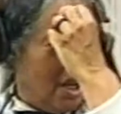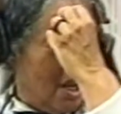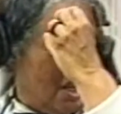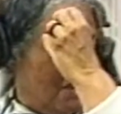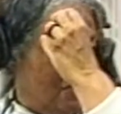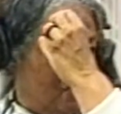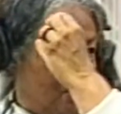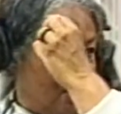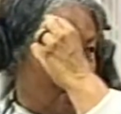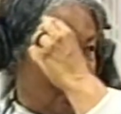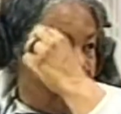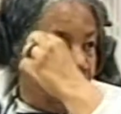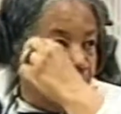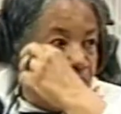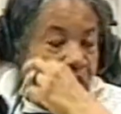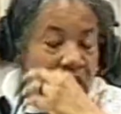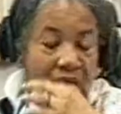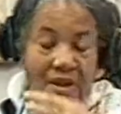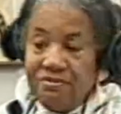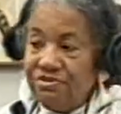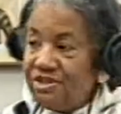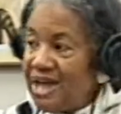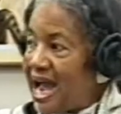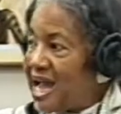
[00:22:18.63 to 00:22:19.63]
And
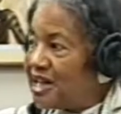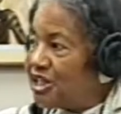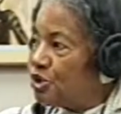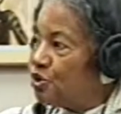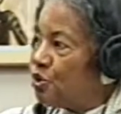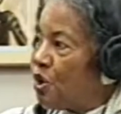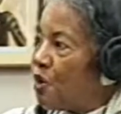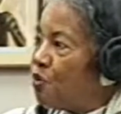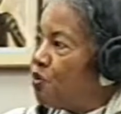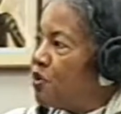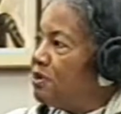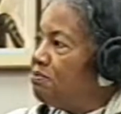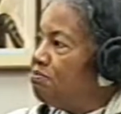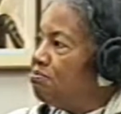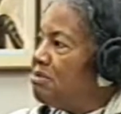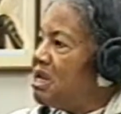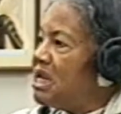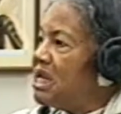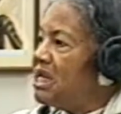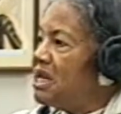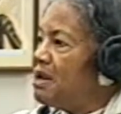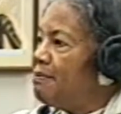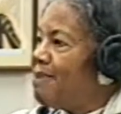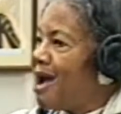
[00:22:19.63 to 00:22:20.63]
so that's what we
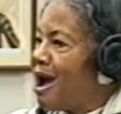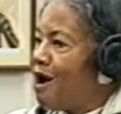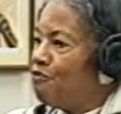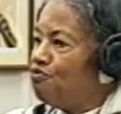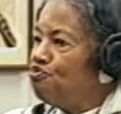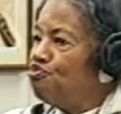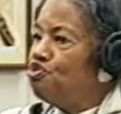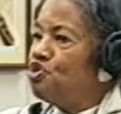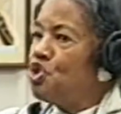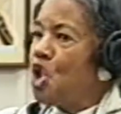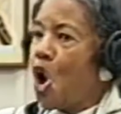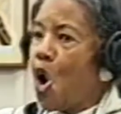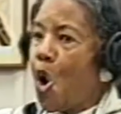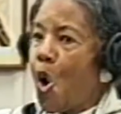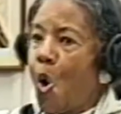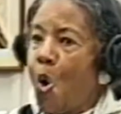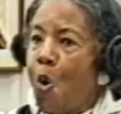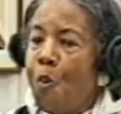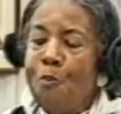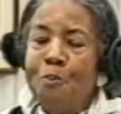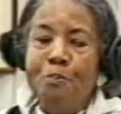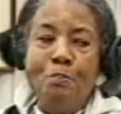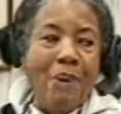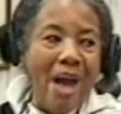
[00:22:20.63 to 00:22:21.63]
mean about
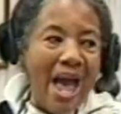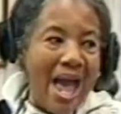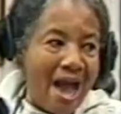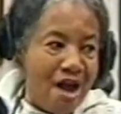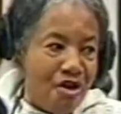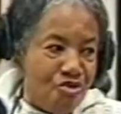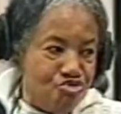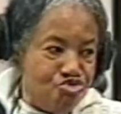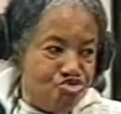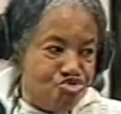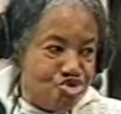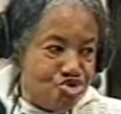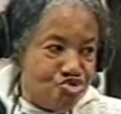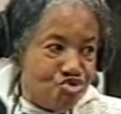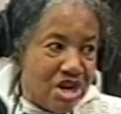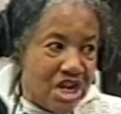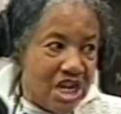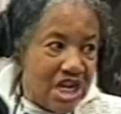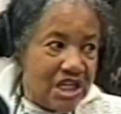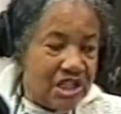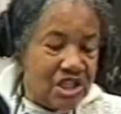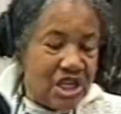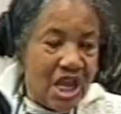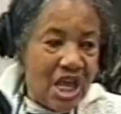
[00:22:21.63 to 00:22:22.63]
no
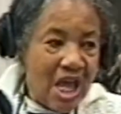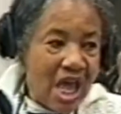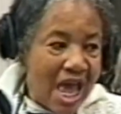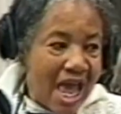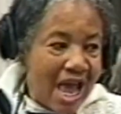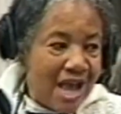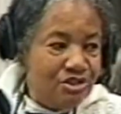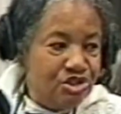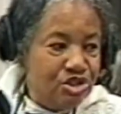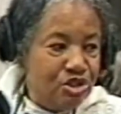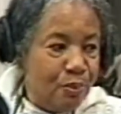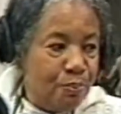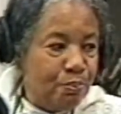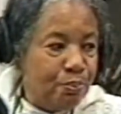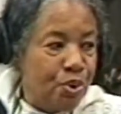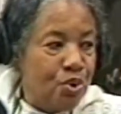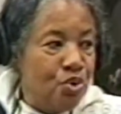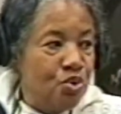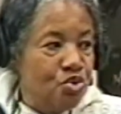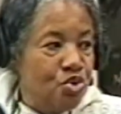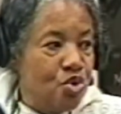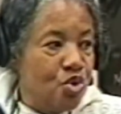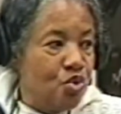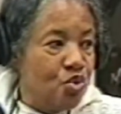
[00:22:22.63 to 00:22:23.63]
boundaries. As the
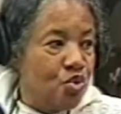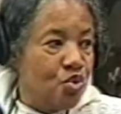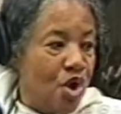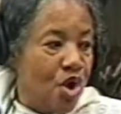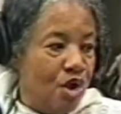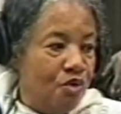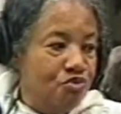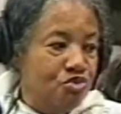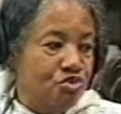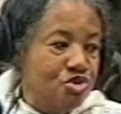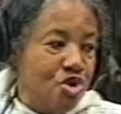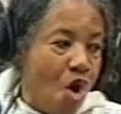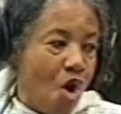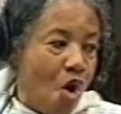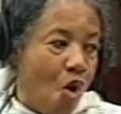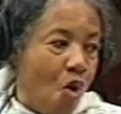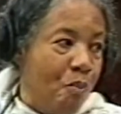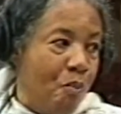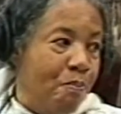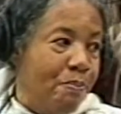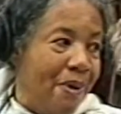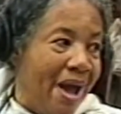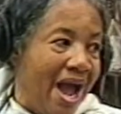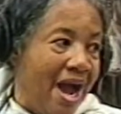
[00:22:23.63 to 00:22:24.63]
Punu,
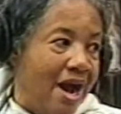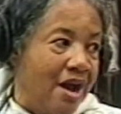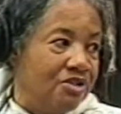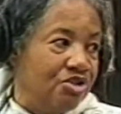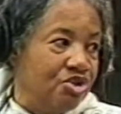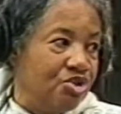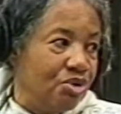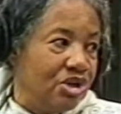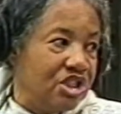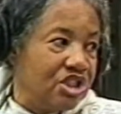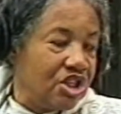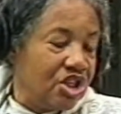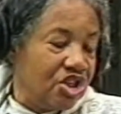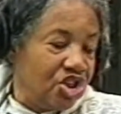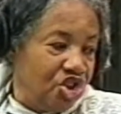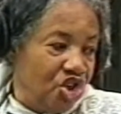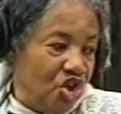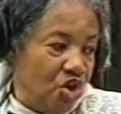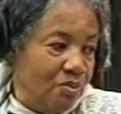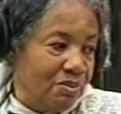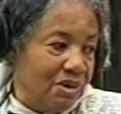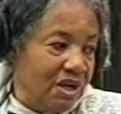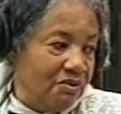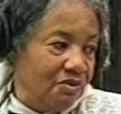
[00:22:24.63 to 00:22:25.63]
no boundaries, a
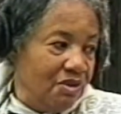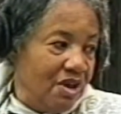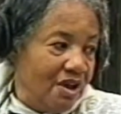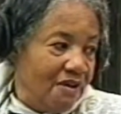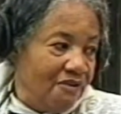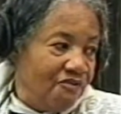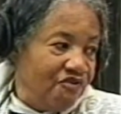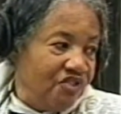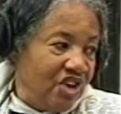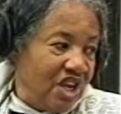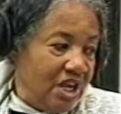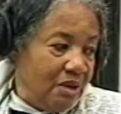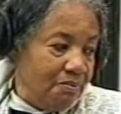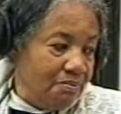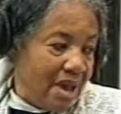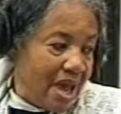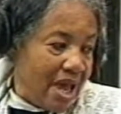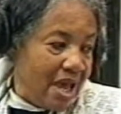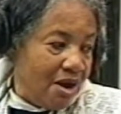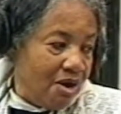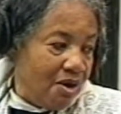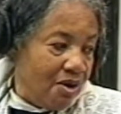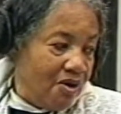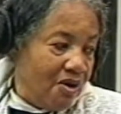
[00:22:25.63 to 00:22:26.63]
human
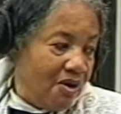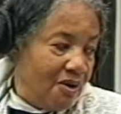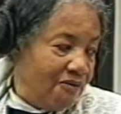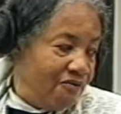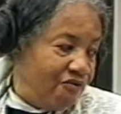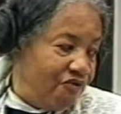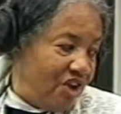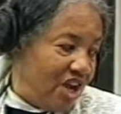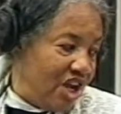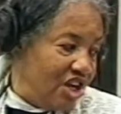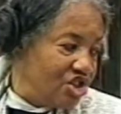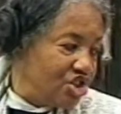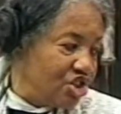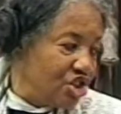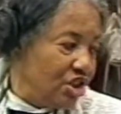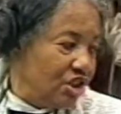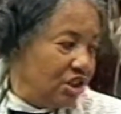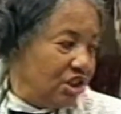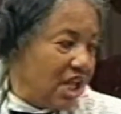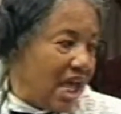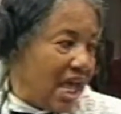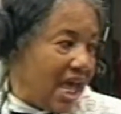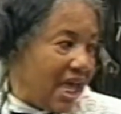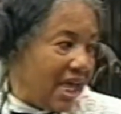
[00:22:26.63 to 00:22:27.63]
female fish
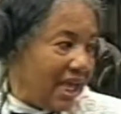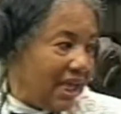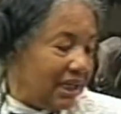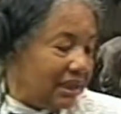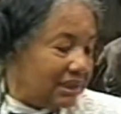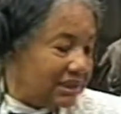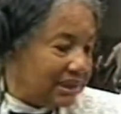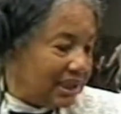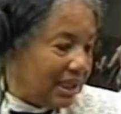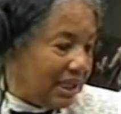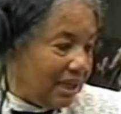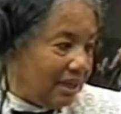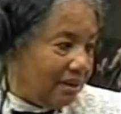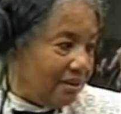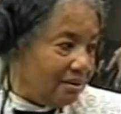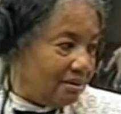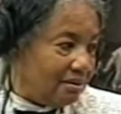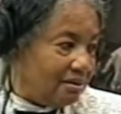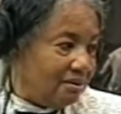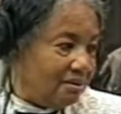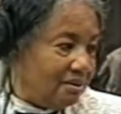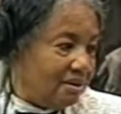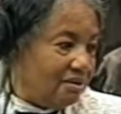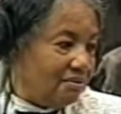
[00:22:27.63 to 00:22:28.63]
legs here,
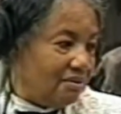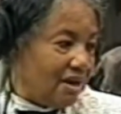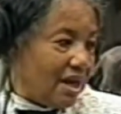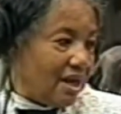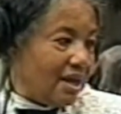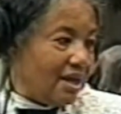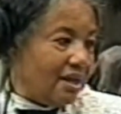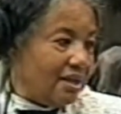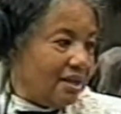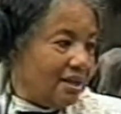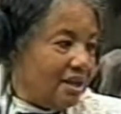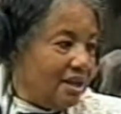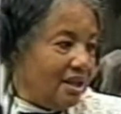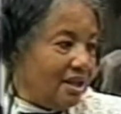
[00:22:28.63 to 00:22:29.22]
right?